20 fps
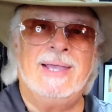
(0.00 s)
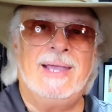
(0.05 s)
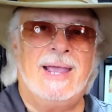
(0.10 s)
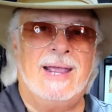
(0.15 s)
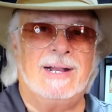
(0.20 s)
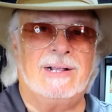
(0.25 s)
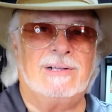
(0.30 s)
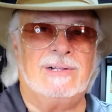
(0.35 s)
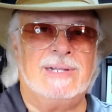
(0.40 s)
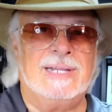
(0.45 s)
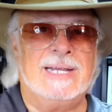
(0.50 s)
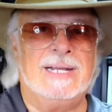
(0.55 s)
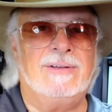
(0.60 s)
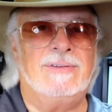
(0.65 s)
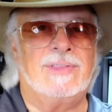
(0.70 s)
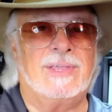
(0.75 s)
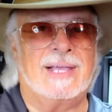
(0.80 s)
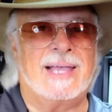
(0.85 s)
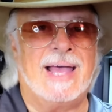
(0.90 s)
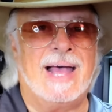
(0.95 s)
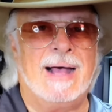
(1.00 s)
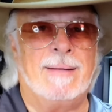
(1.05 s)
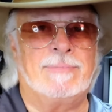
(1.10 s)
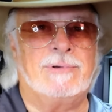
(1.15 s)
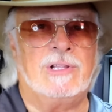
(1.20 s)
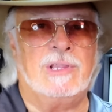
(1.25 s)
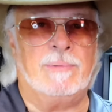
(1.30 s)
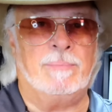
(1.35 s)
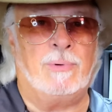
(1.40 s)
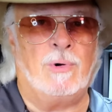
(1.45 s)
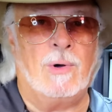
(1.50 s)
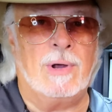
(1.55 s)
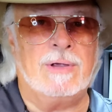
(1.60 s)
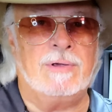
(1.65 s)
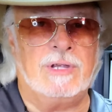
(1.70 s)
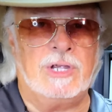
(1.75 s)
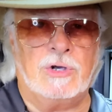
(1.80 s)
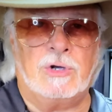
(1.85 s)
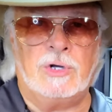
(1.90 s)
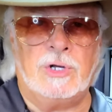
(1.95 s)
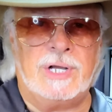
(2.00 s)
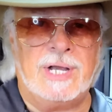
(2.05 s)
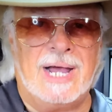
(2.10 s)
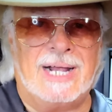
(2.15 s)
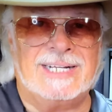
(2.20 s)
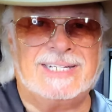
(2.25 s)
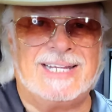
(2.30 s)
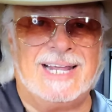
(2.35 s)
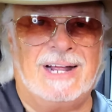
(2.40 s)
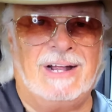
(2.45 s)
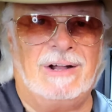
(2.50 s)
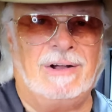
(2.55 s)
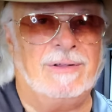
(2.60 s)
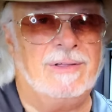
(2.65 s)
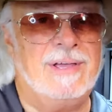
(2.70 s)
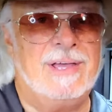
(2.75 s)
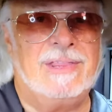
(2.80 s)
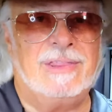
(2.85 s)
and cleaned the cap to the point you could not tell